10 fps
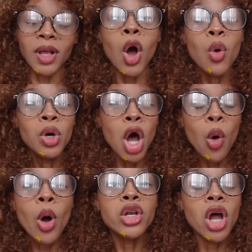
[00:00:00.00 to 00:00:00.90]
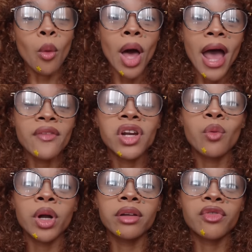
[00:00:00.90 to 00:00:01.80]
Oh, oh, no. And then I
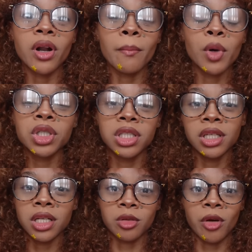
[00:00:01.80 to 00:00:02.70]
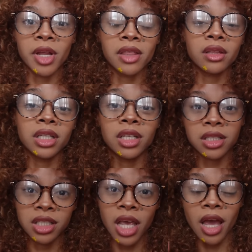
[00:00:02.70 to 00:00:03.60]
went in for an emergency dentist appointment and then they did a
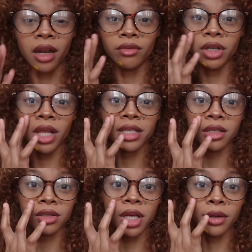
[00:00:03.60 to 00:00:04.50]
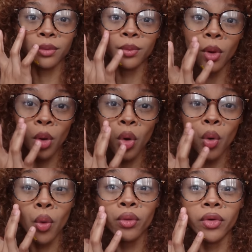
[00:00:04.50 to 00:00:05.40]
scan and realized there was like a, a
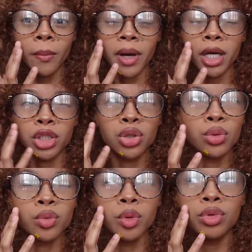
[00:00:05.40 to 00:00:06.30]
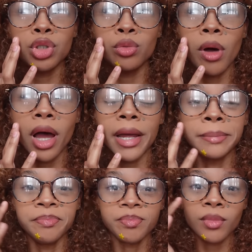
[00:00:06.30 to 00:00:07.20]
hole from my tooth root to my
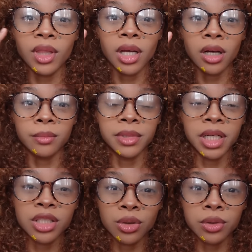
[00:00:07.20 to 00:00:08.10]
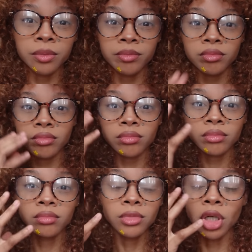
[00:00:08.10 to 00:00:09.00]
um, nasal
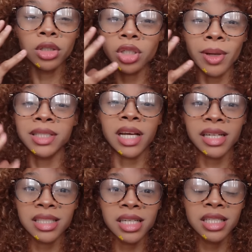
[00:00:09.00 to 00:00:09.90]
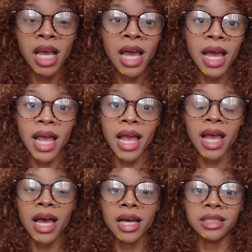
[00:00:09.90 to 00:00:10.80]
or into my sinuses.
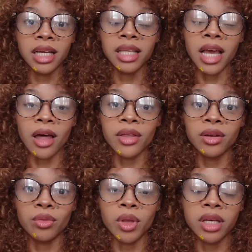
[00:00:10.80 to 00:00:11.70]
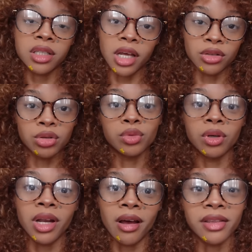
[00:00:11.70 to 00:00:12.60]
And yeah, then they scheduled the root
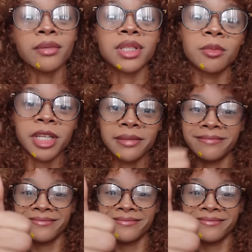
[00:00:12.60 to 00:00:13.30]
canal and that was the update.